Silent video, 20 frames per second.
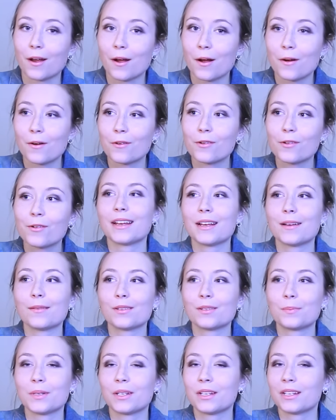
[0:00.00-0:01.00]
know. It
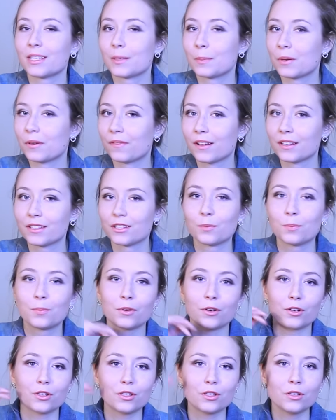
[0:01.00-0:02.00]
was because the professor
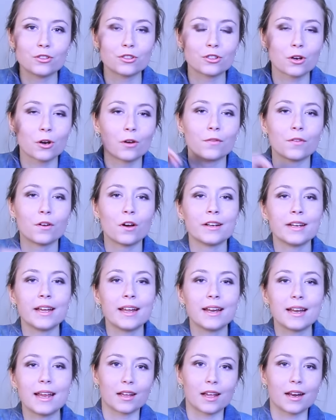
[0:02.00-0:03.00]
put a huge curve on it,